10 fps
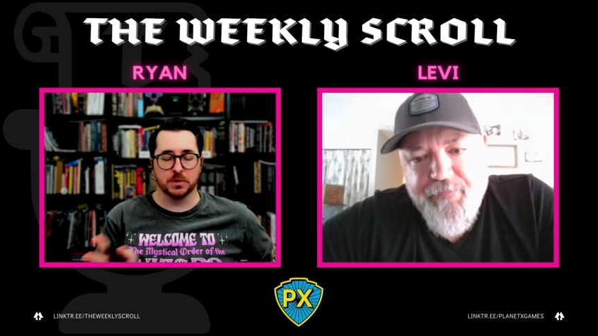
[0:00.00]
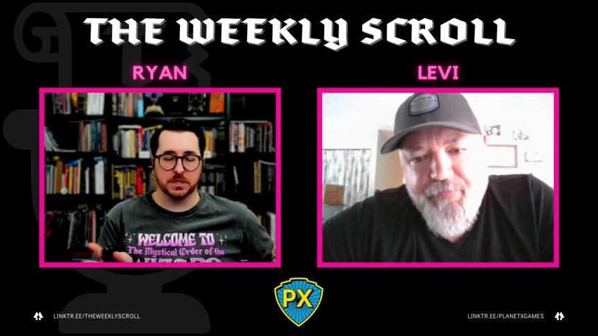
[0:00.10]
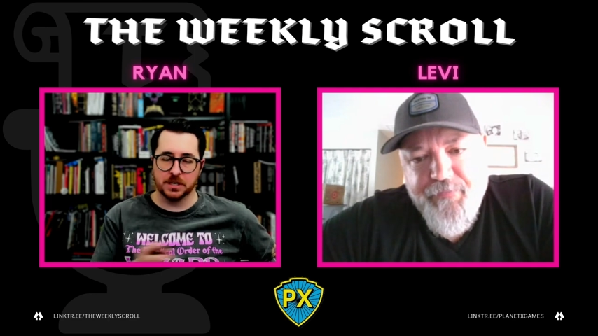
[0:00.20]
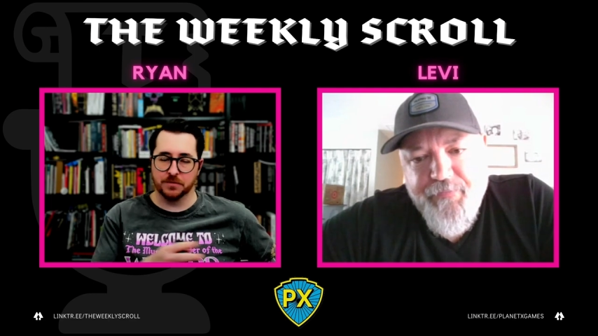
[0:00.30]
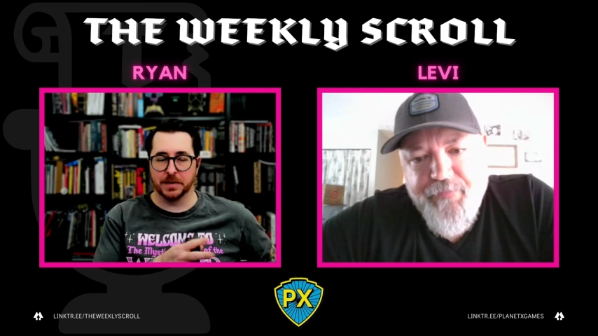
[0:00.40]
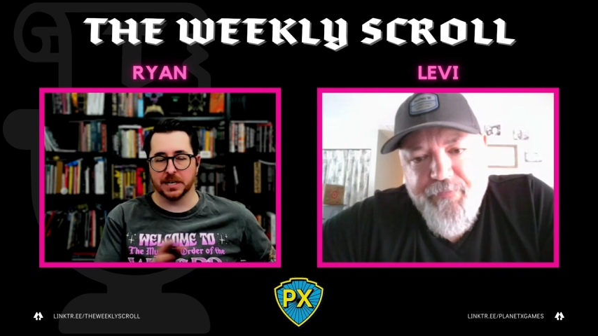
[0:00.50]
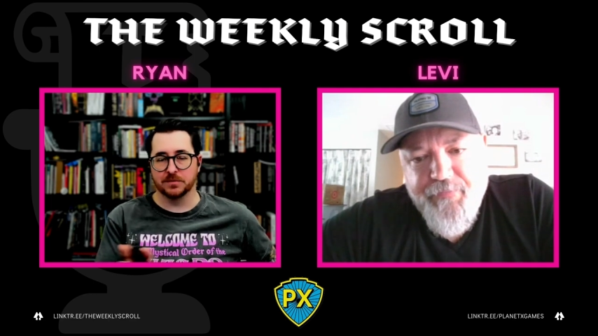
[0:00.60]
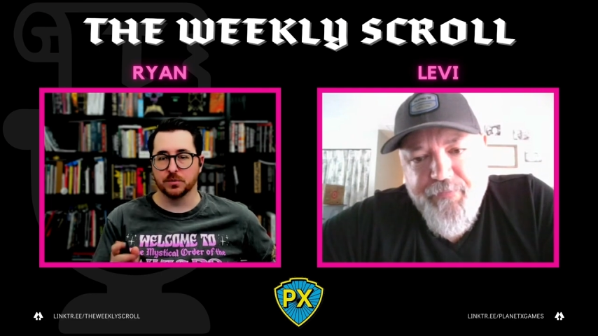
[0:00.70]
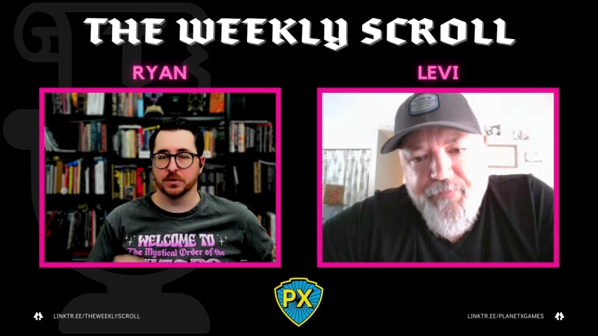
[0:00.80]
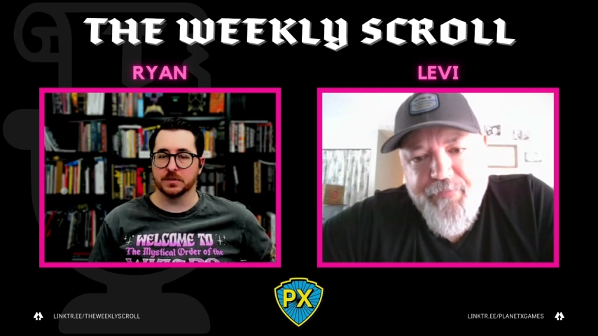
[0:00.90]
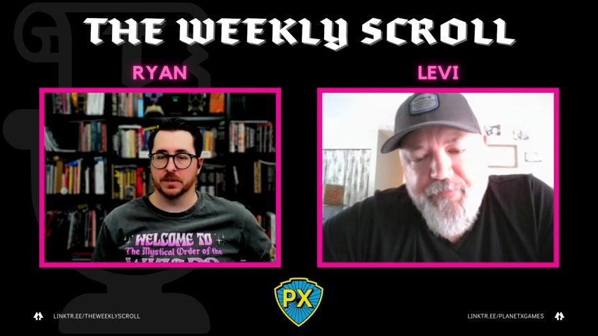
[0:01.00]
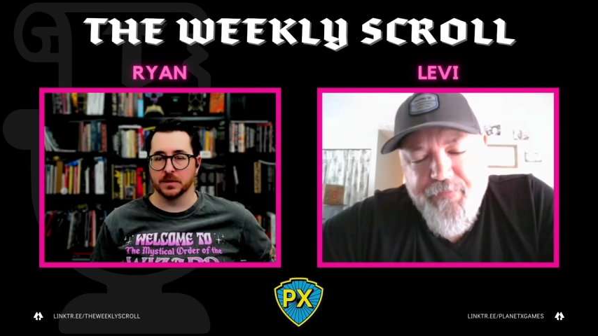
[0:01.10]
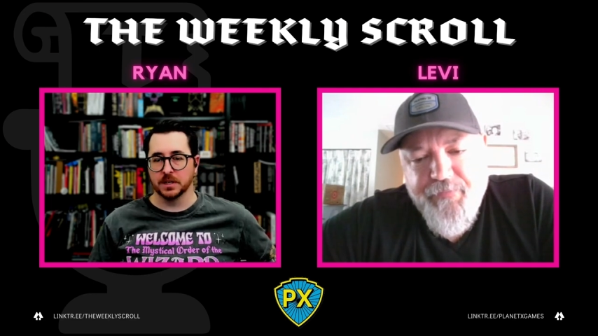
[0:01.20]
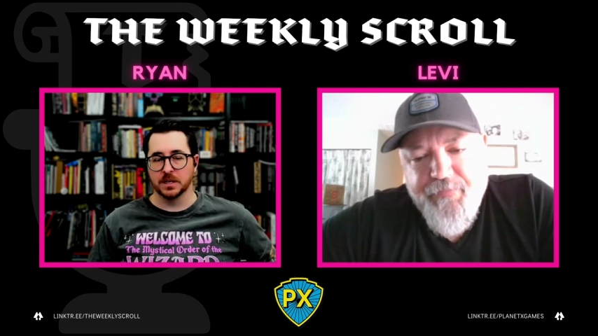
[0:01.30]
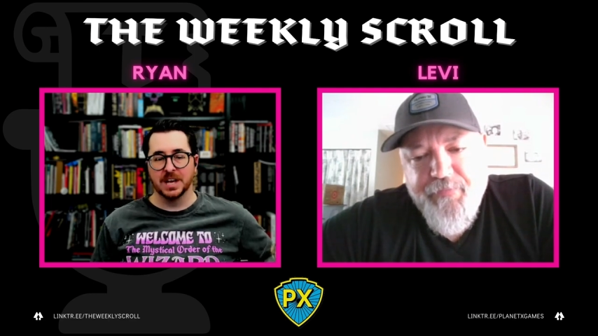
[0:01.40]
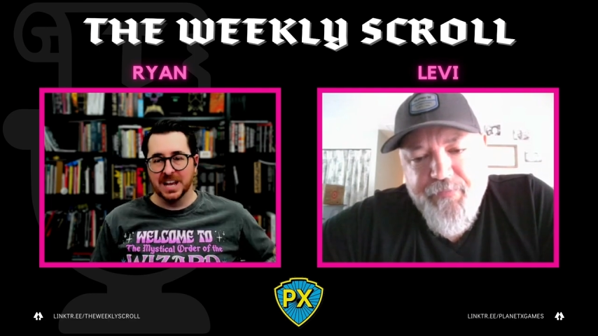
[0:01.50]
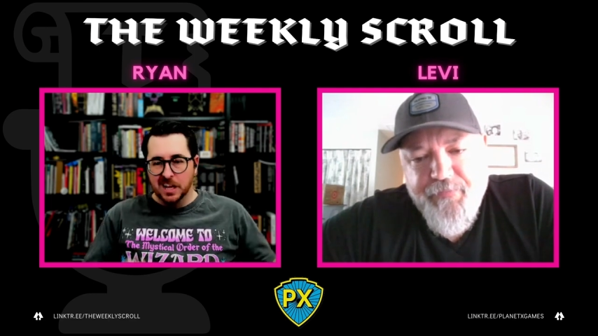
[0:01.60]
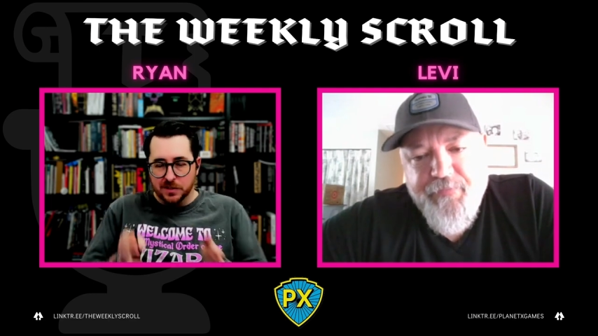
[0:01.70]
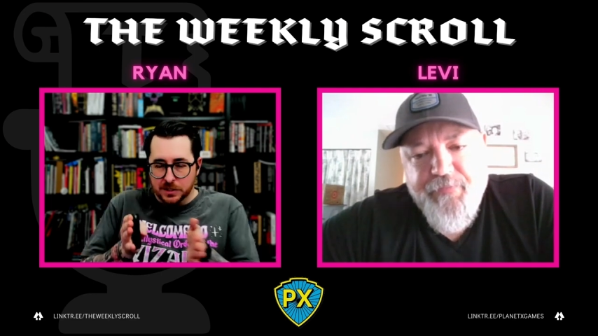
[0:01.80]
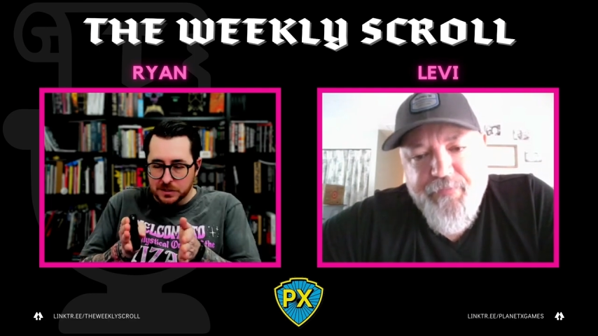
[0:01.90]
Speaker 1: port stuff back and forth to the
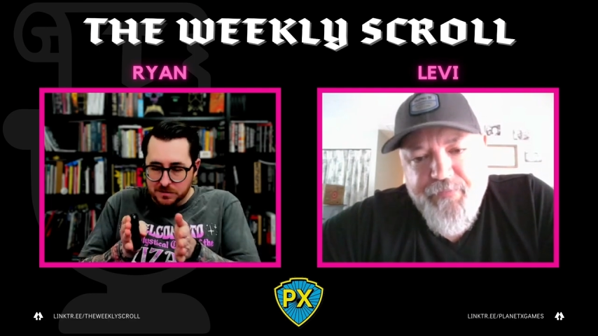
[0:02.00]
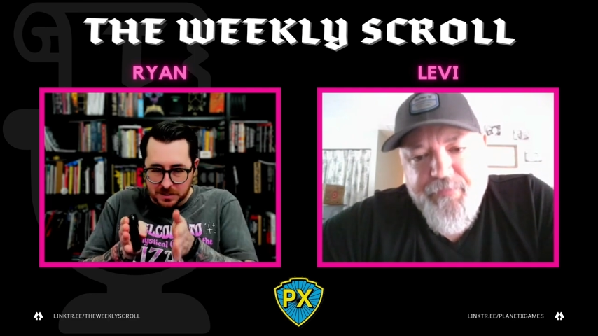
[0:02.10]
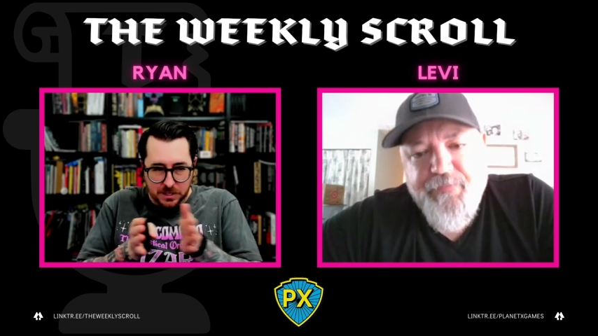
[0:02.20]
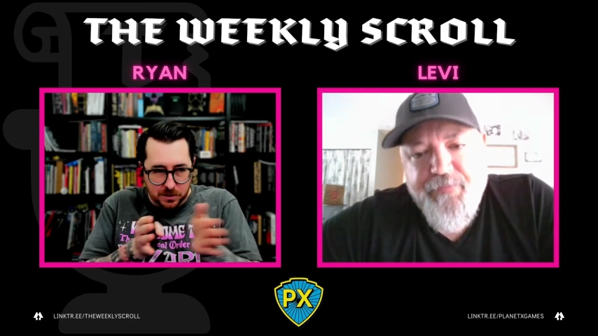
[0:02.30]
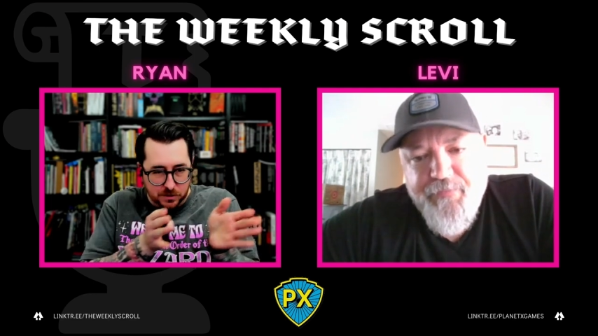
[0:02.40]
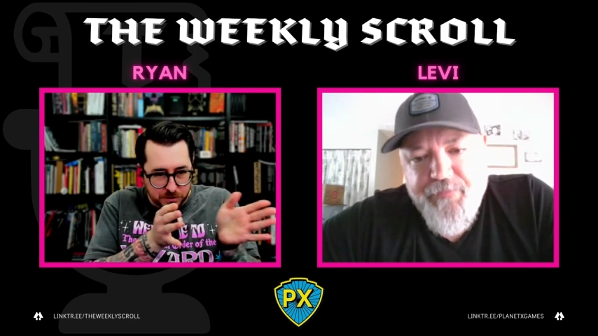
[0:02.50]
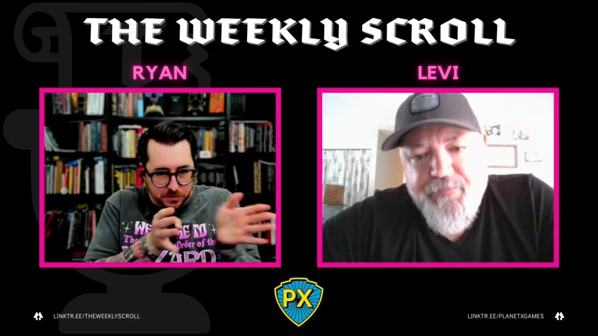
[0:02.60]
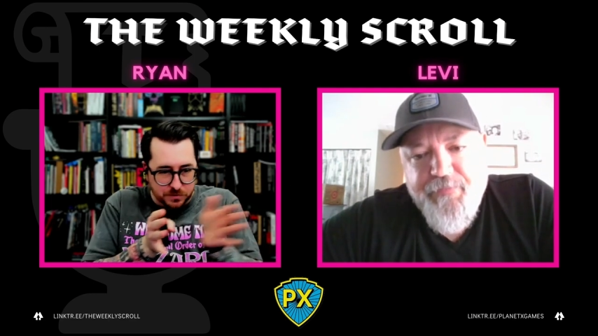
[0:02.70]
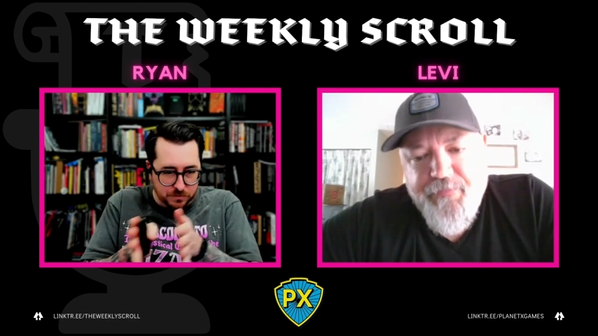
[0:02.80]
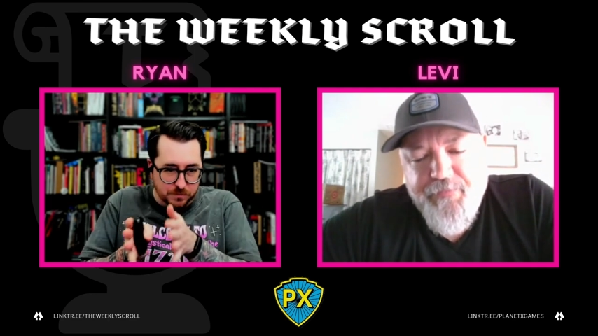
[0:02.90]
the the little